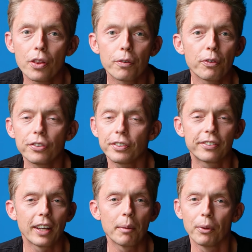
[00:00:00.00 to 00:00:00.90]
The first
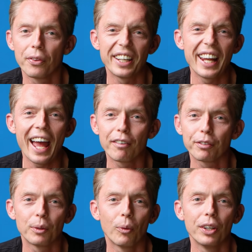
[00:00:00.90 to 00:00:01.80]
example that
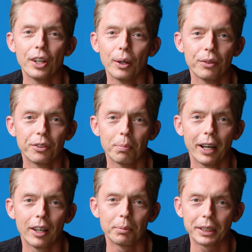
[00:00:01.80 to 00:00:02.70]
everyone knows
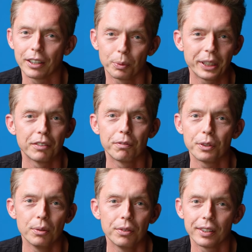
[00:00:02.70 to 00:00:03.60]
about because we
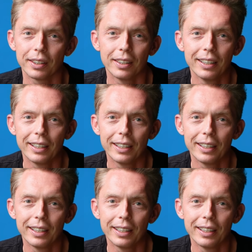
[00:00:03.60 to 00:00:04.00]
confuse it